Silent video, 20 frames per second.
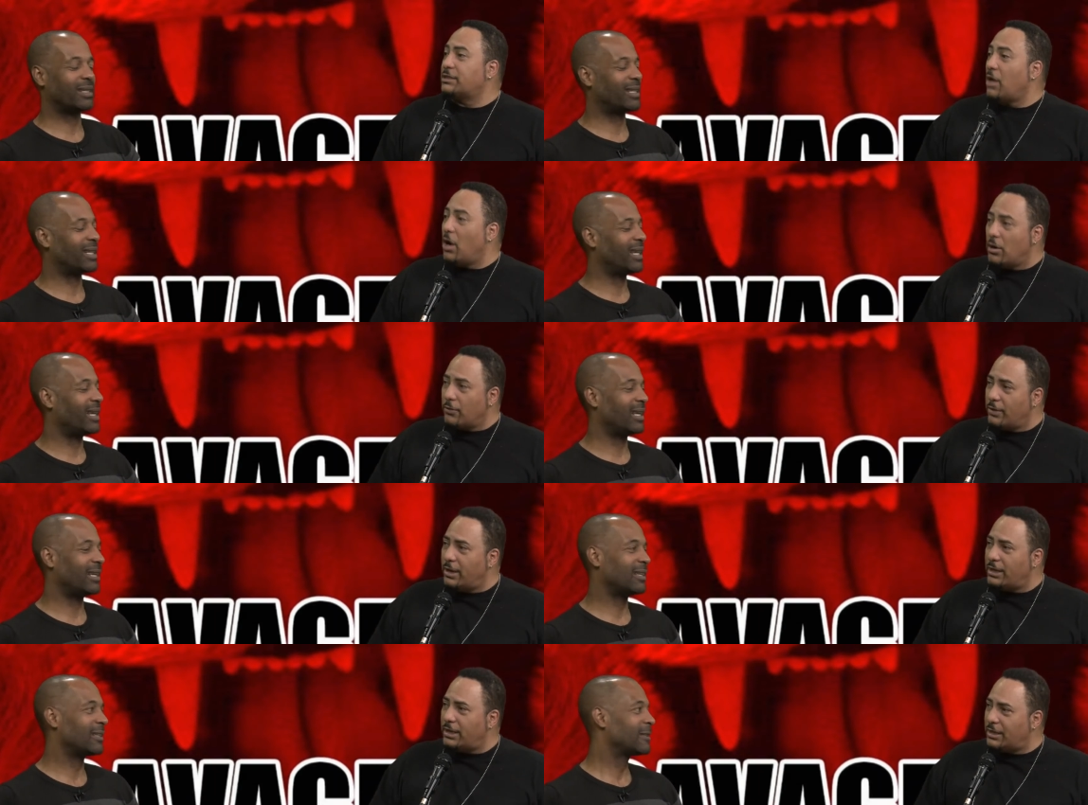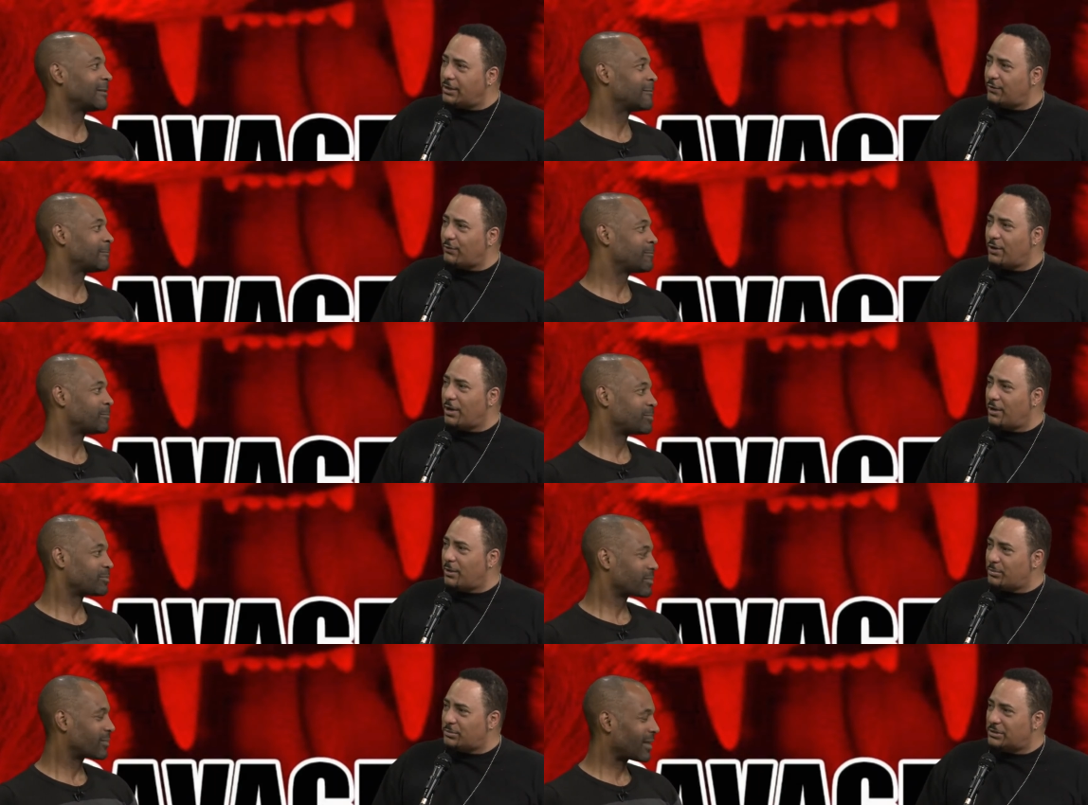Speaker 1: It's thing. already
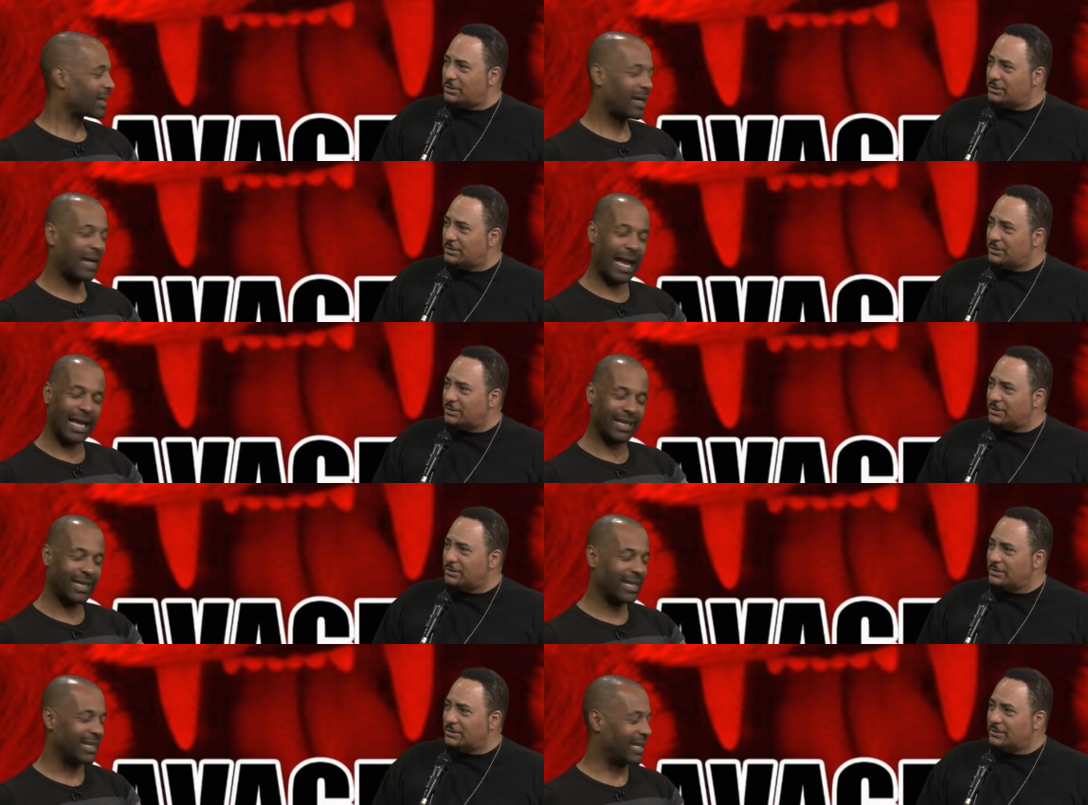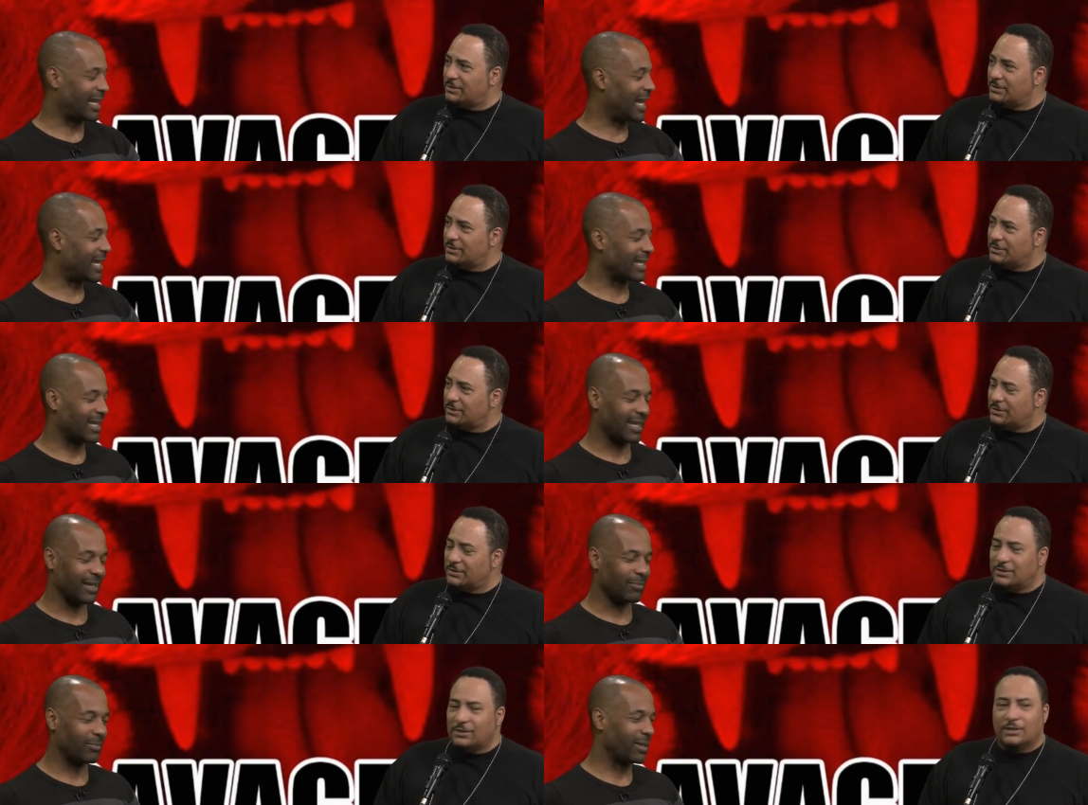corrupt. I get it. I
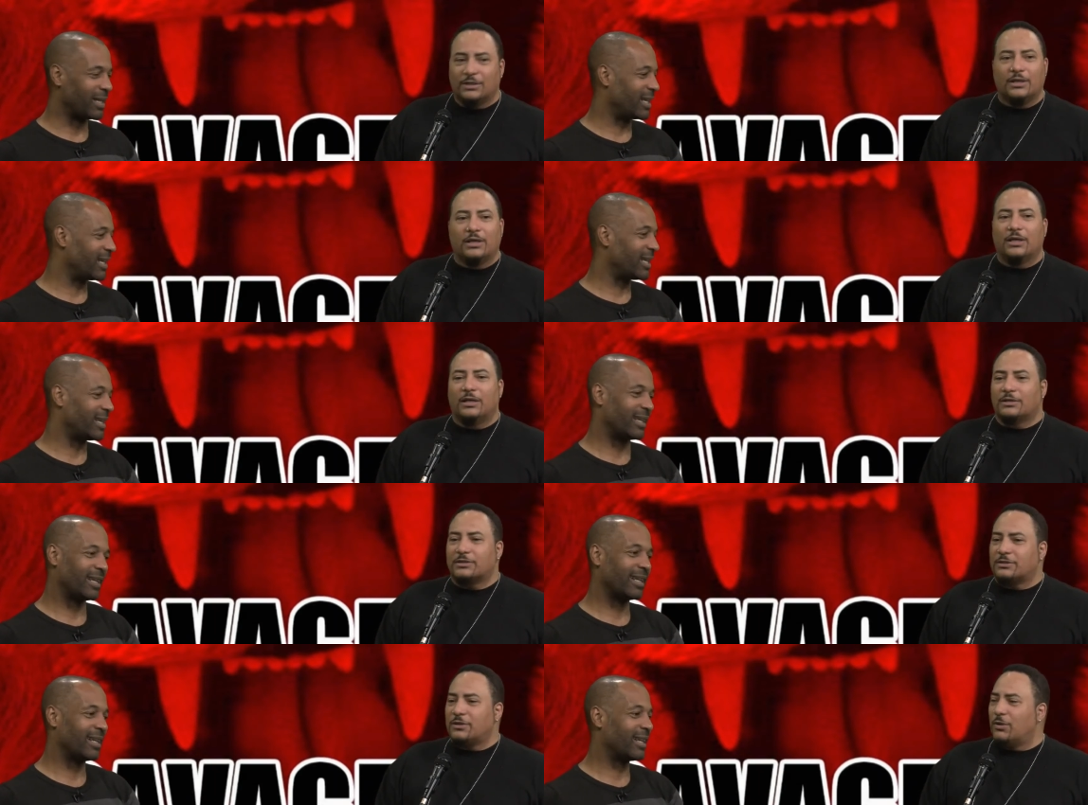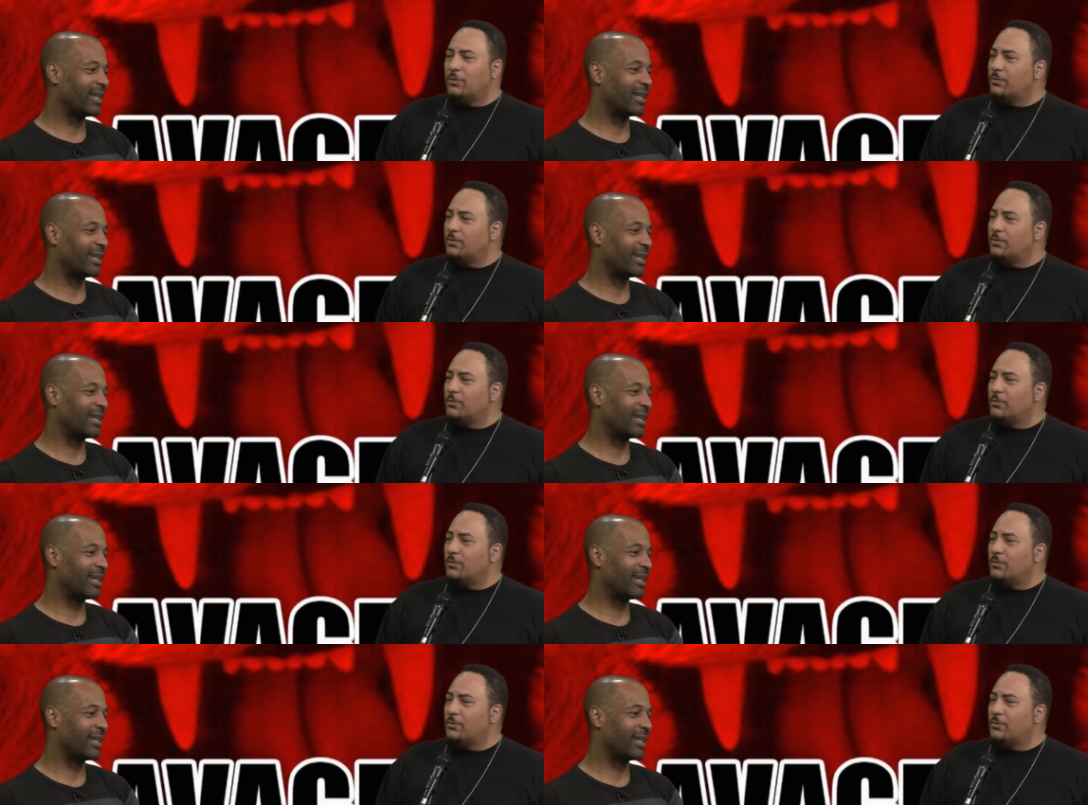get it. But it, it so